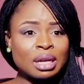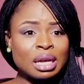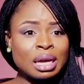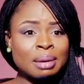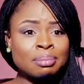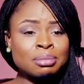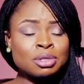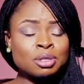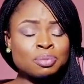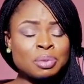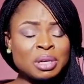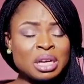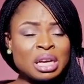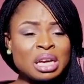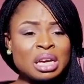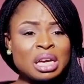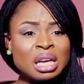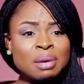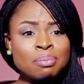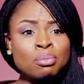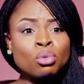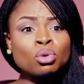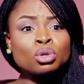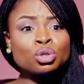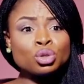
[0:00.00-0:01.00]
I'm speaking
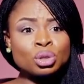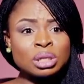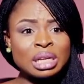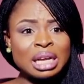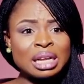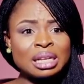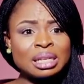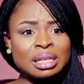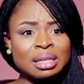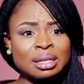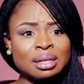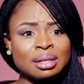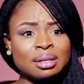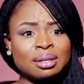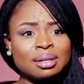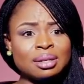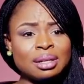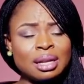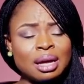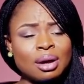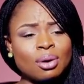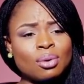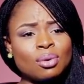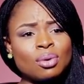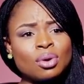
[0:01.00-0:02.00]
emotionally
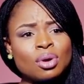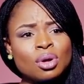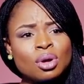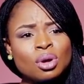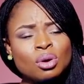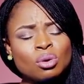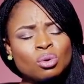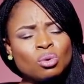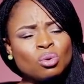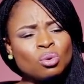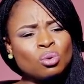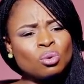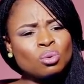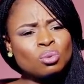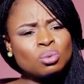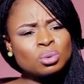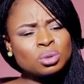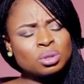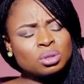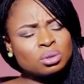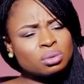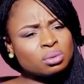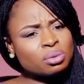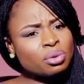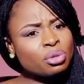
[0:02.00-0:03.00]
now, who
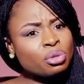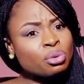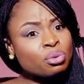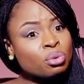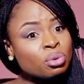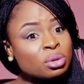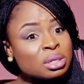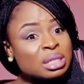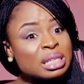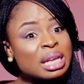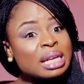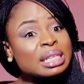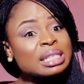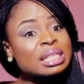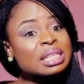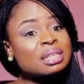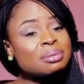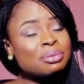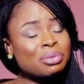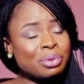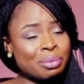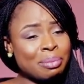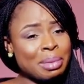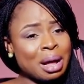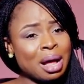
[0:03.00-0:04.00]
would throw
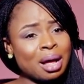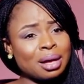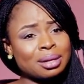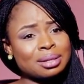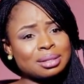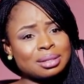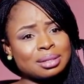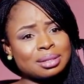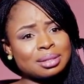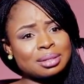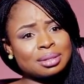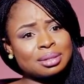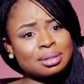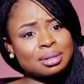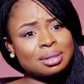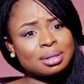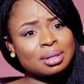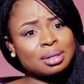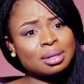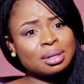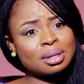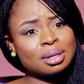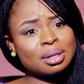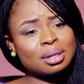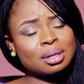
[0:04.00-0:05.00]
certain remarks
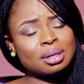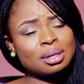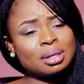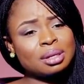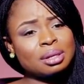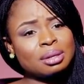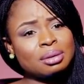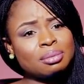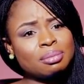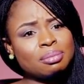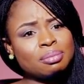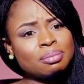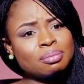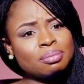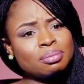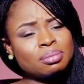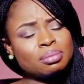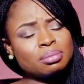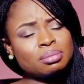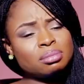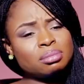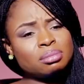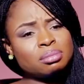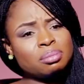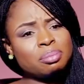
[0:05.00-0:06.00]

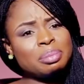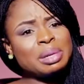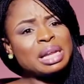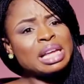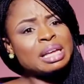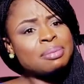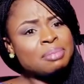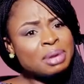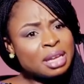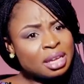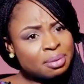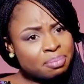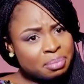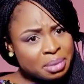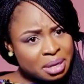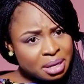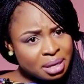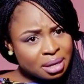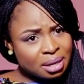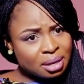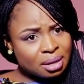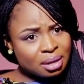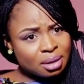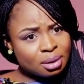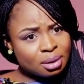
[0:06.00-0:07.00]
blaming me